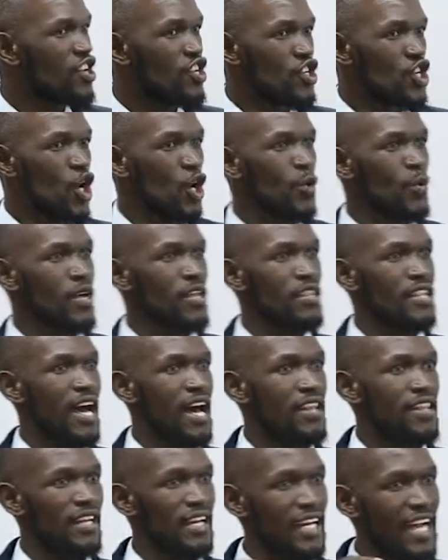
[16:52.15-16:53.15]
knowing
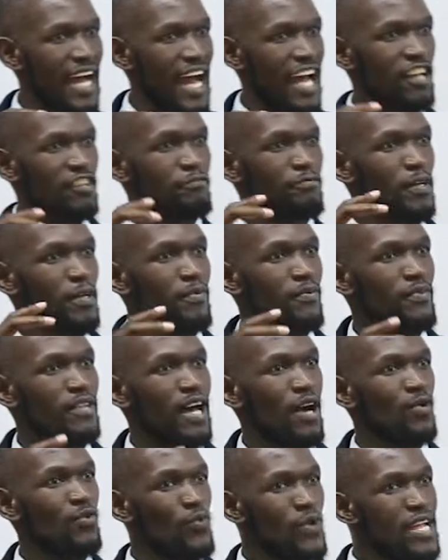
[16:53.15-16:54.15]
that the kind of people
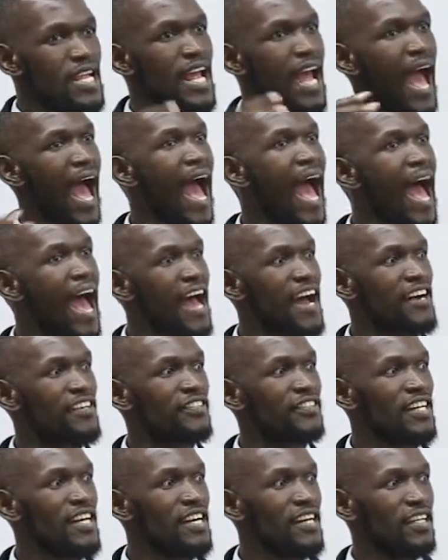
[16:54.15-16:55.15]
that we
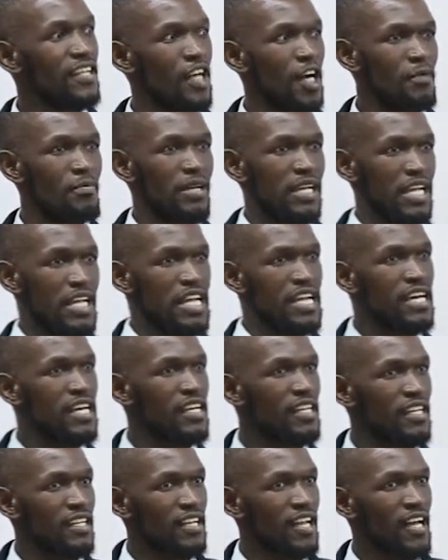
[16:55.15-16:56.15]
have coming
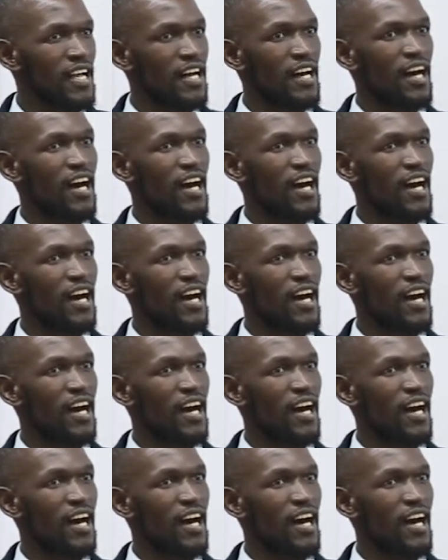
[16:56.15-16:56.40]
in